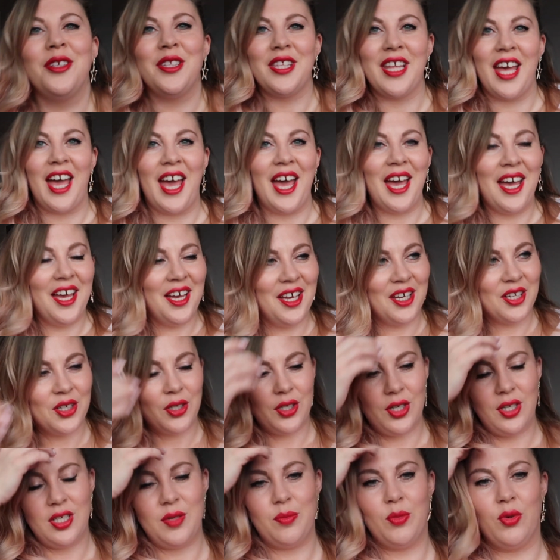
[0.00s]
there.
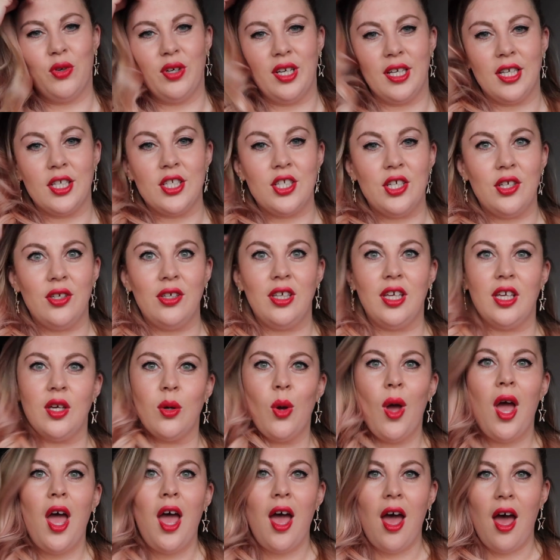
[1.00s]
Good morning to
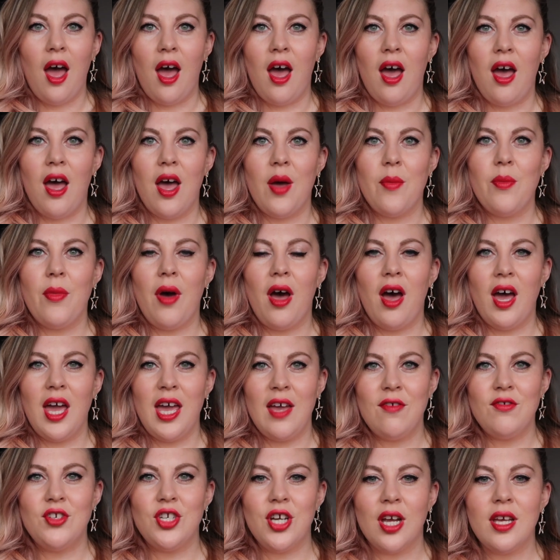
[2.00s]
you.
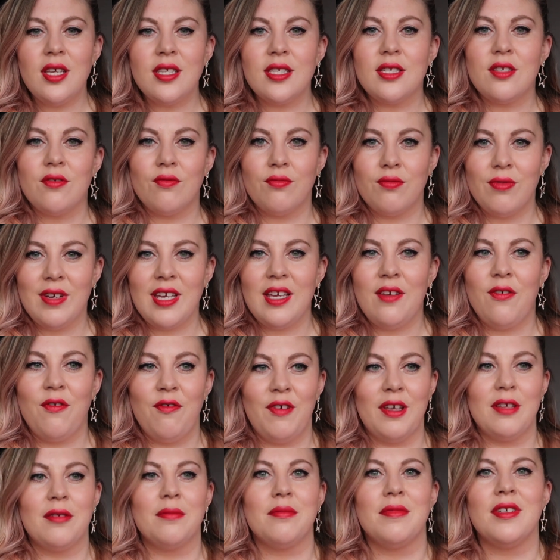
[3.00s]
I have just
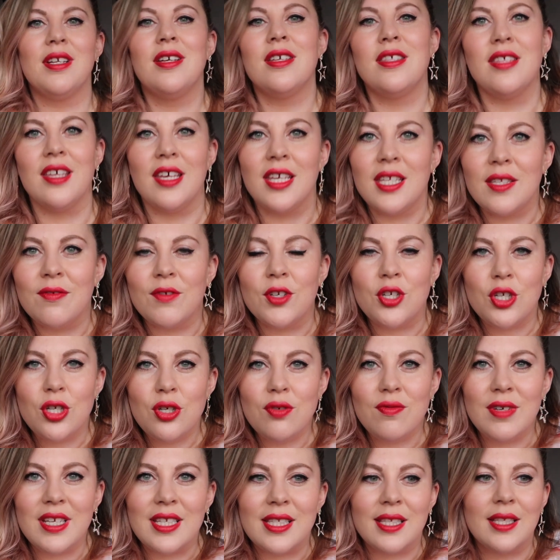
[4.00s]
refilmed this for
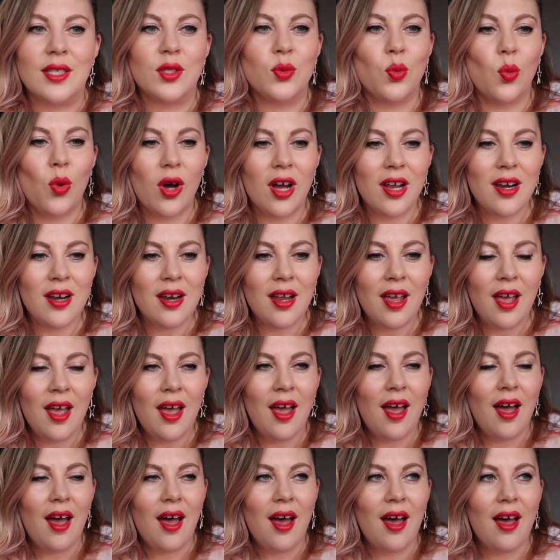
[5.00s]
two reasons. One,
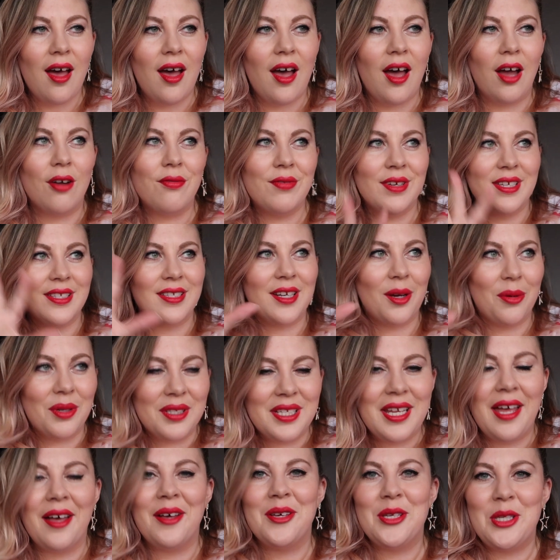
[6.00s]
a reason I will
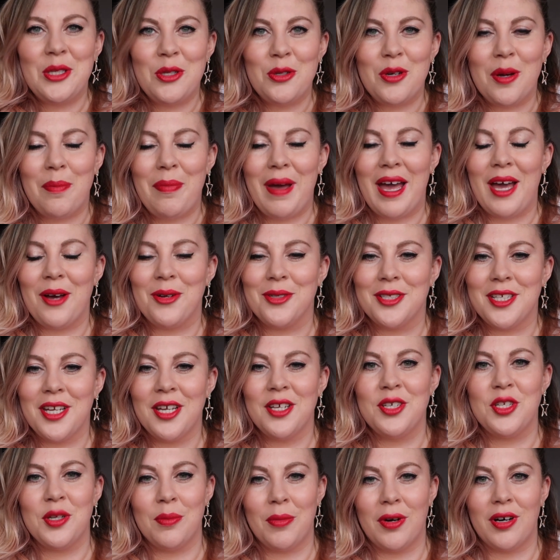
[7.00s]
tell you about
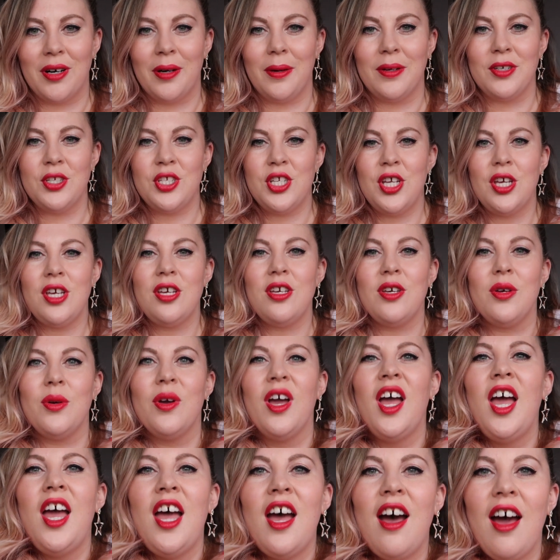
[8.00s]
tomorrow, and
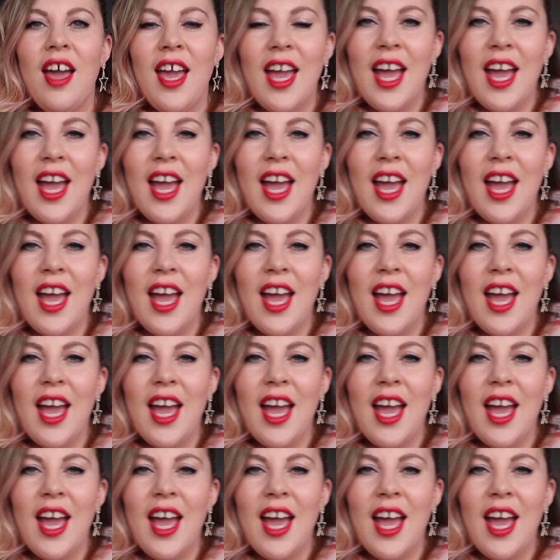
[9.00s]
two, I